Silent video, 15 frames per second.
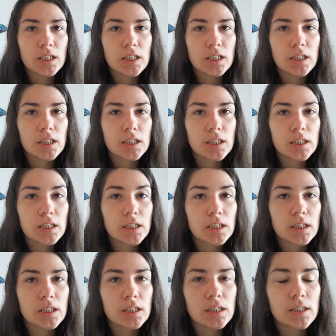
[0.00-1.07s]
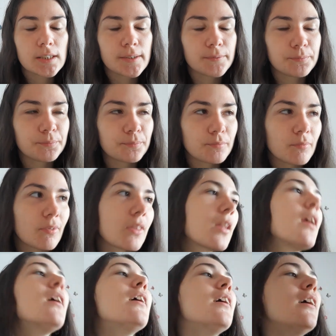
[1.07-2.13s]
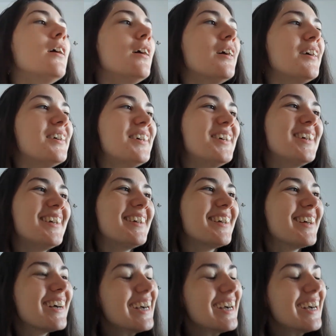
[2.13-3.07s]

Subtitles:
Nothing is said.